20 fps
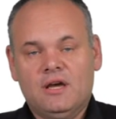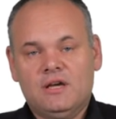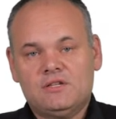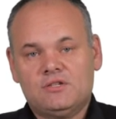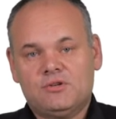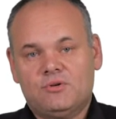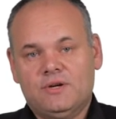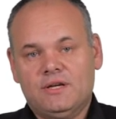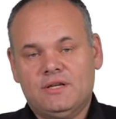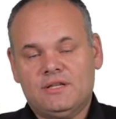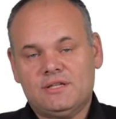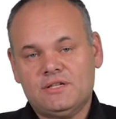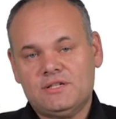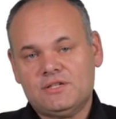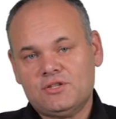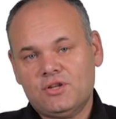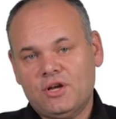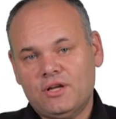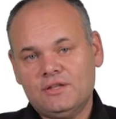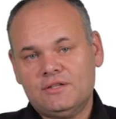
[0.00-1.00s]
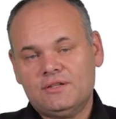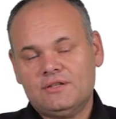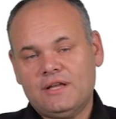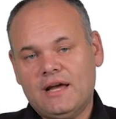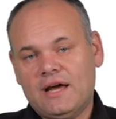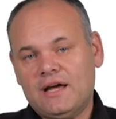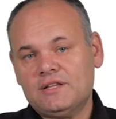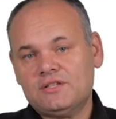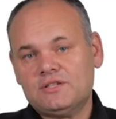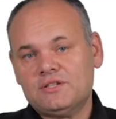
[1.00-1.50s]
So it is not,
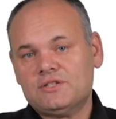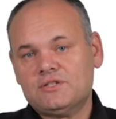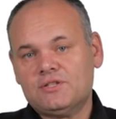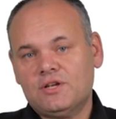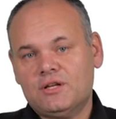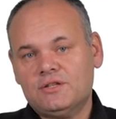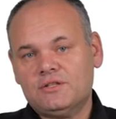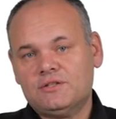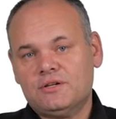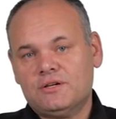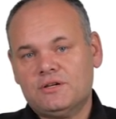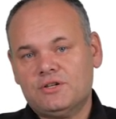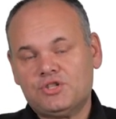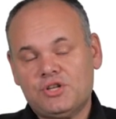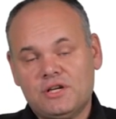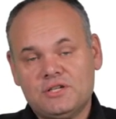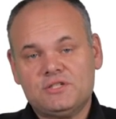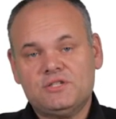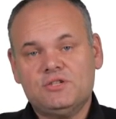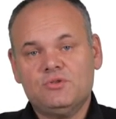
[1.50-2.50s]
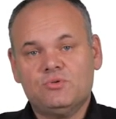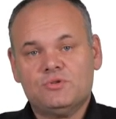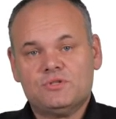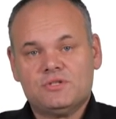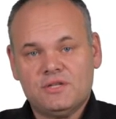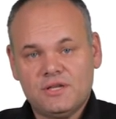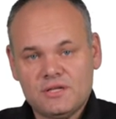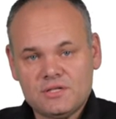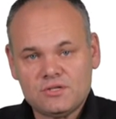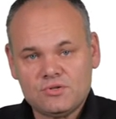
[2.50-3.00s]
the answer is not just
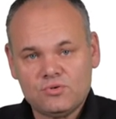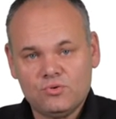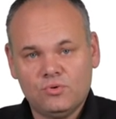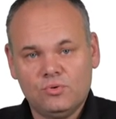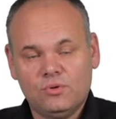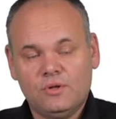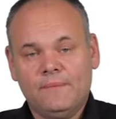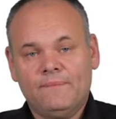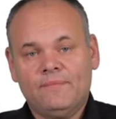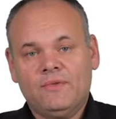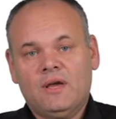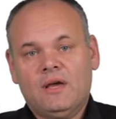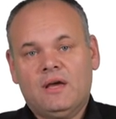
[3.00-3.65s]
use this tool.